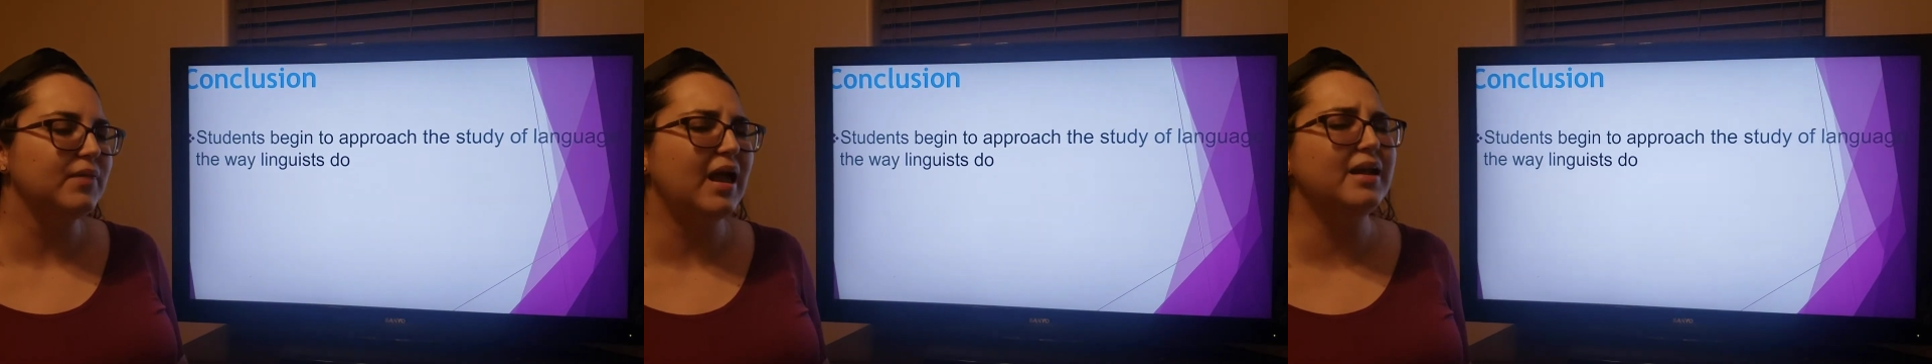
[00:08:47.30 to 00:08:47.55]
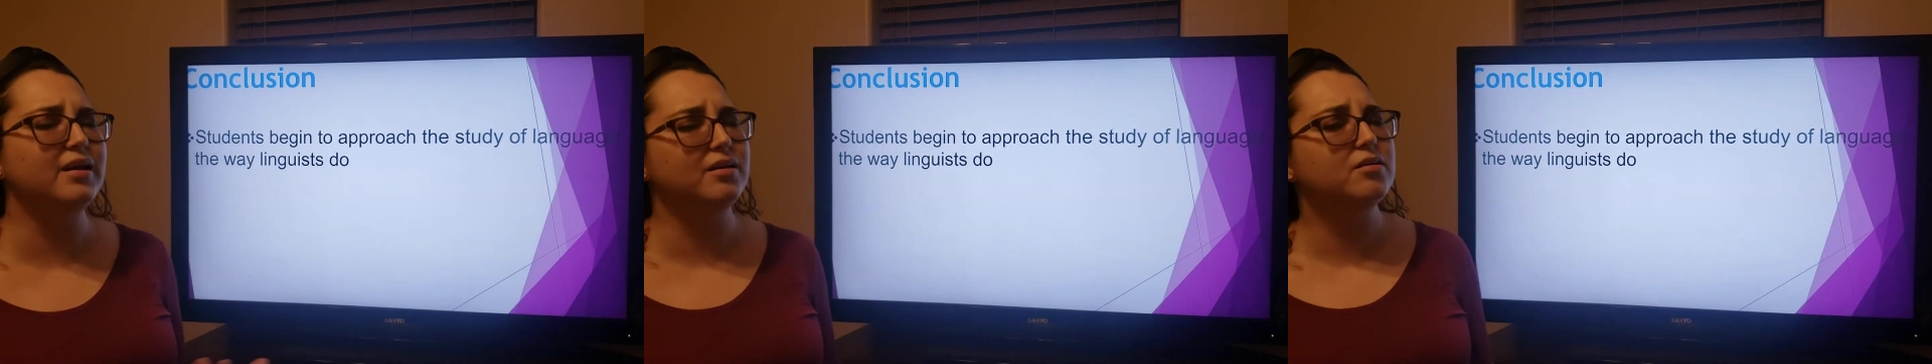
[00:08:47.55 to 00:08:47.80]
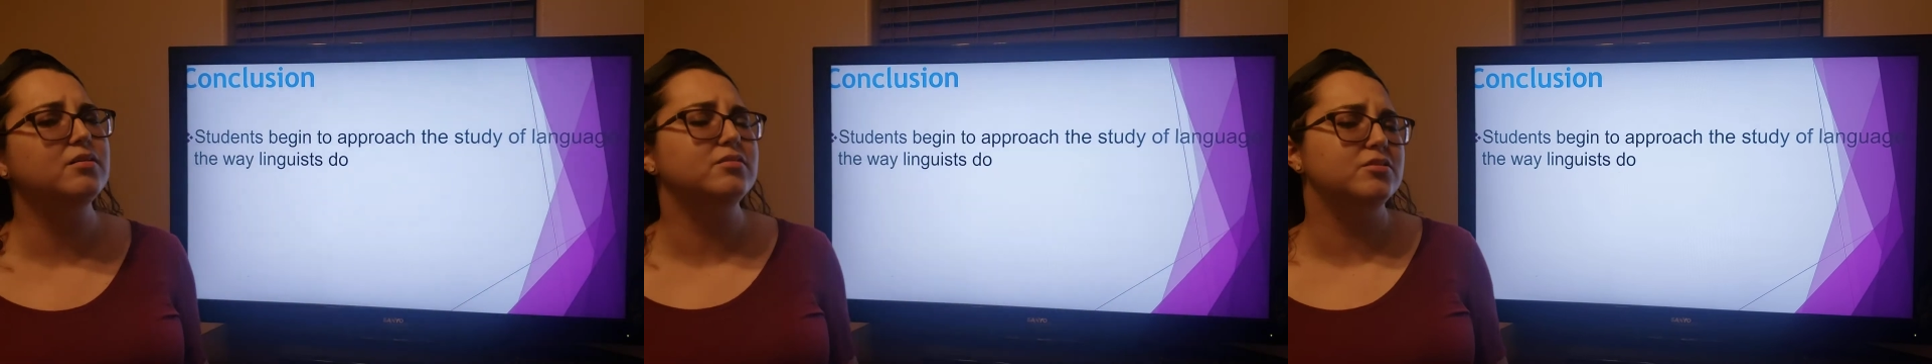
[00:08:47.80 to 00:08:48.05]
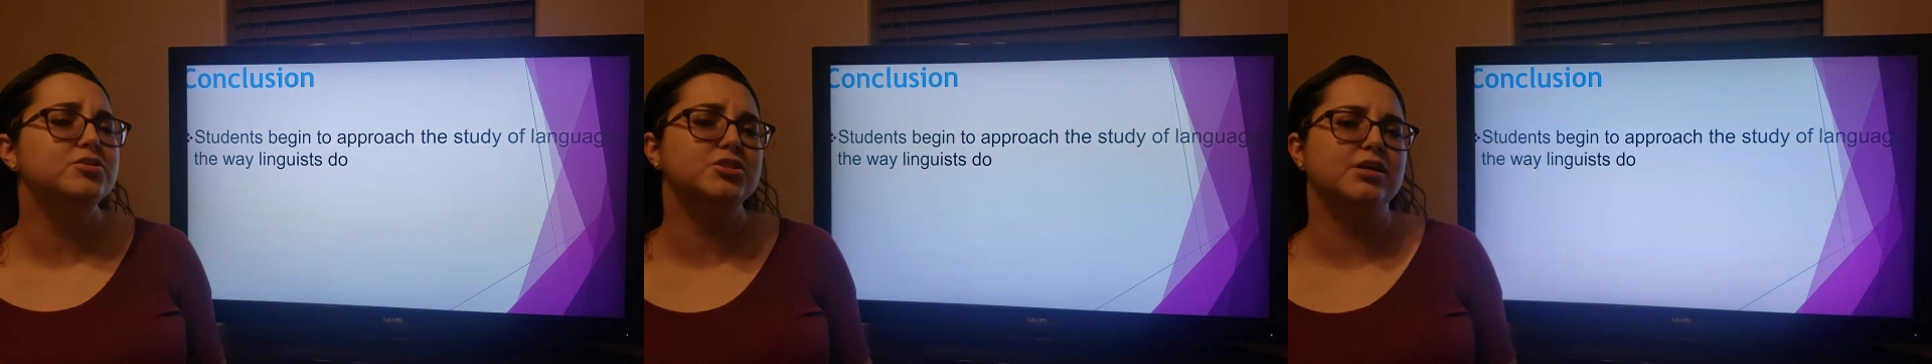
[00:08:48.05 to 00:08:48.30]
And in
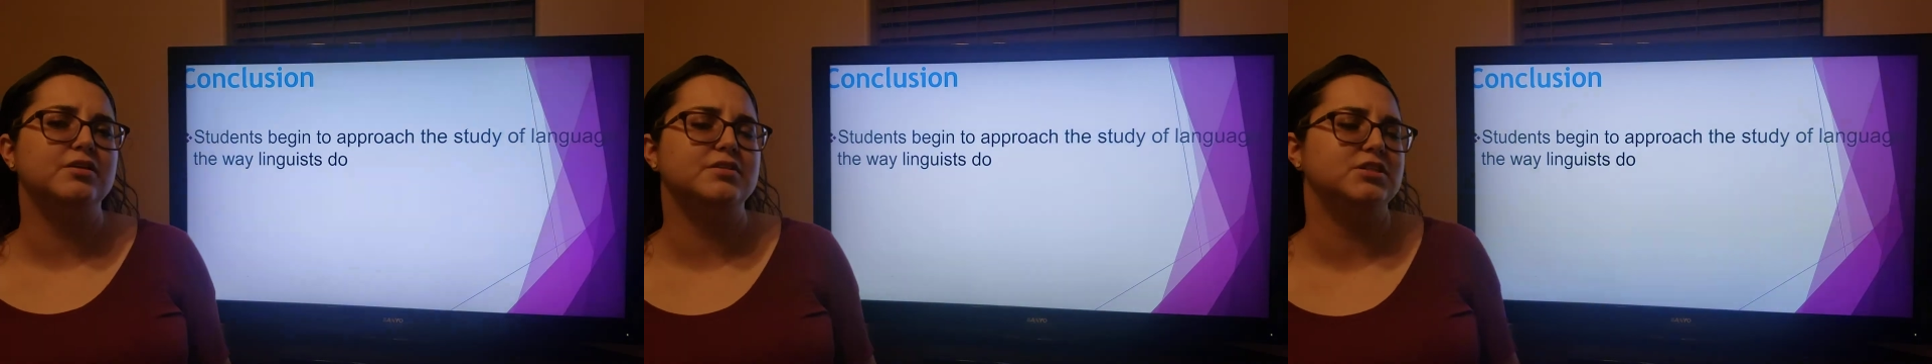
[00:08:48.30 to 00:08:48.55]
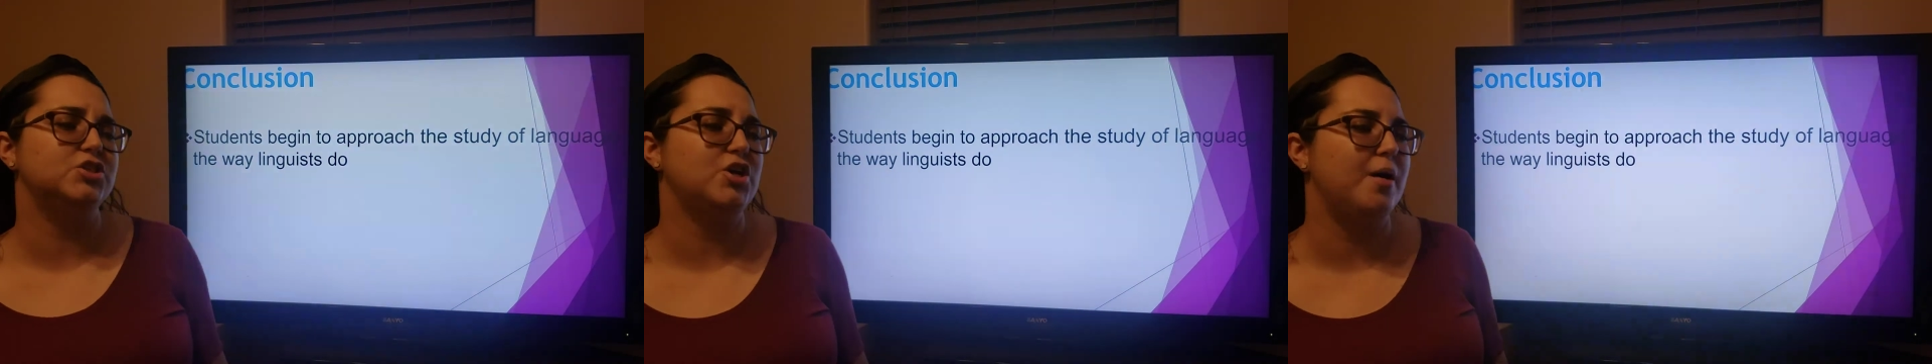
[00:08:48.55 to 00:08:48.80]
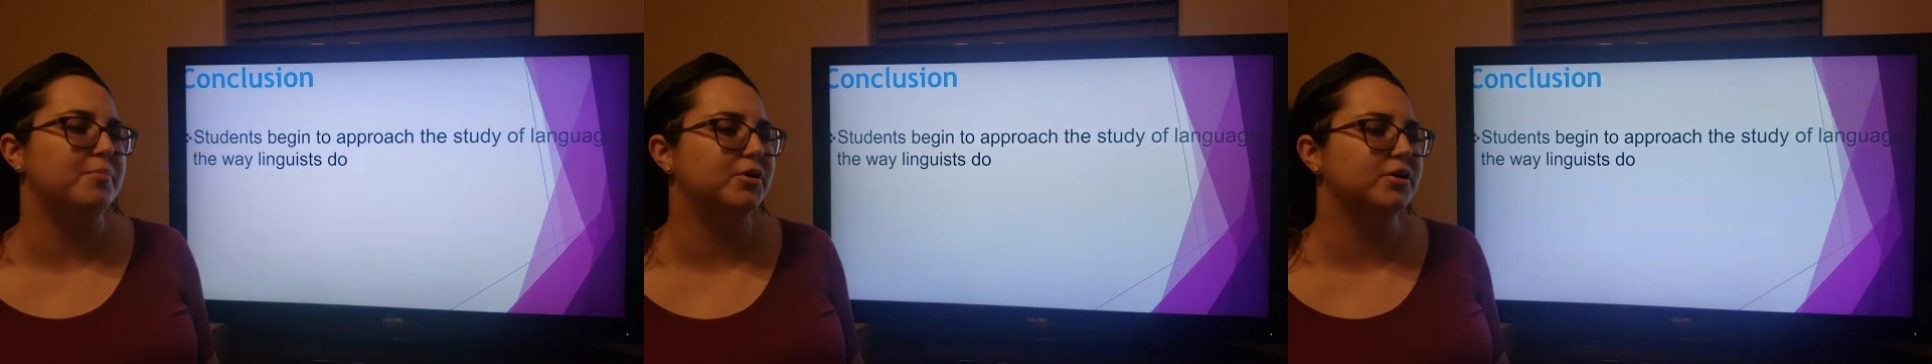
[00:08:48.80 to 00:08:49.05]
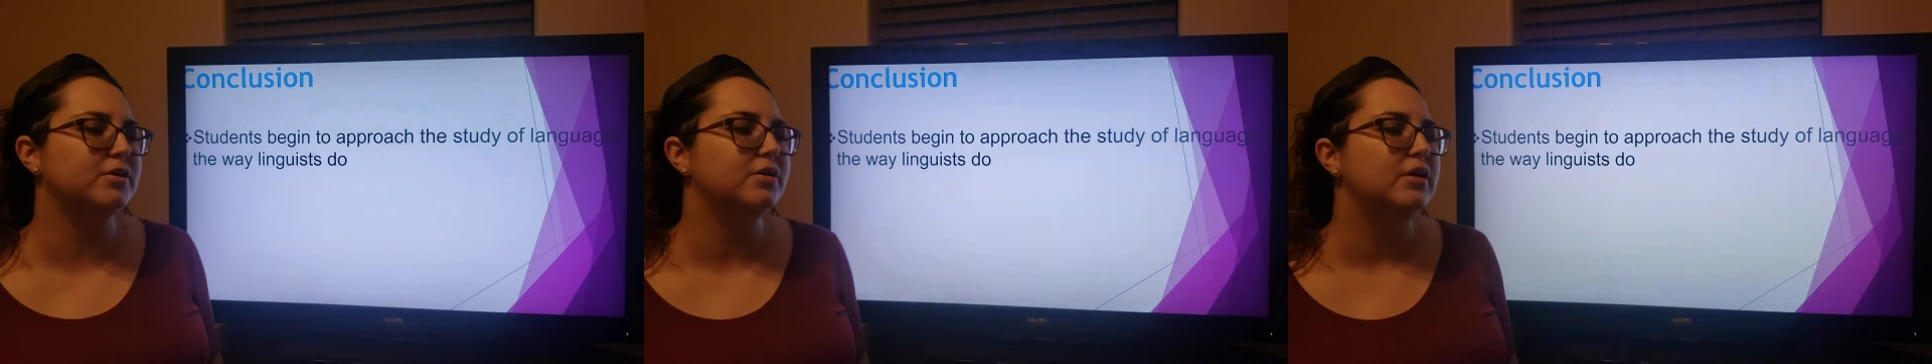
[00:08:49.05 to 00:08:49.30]
conclusion of this
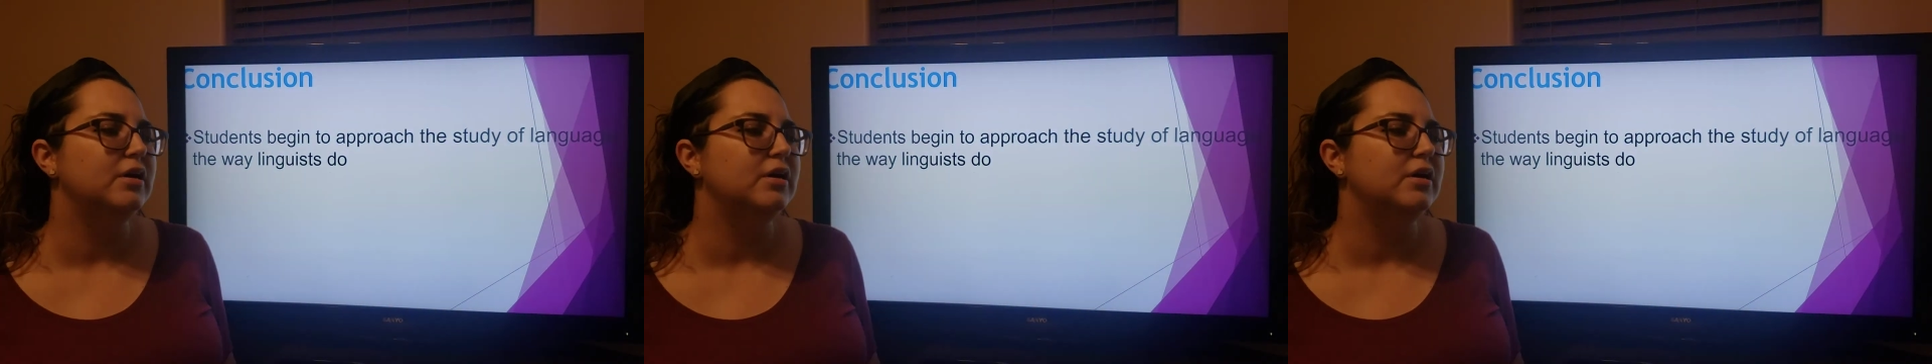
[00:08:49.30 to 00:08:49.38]
chapter,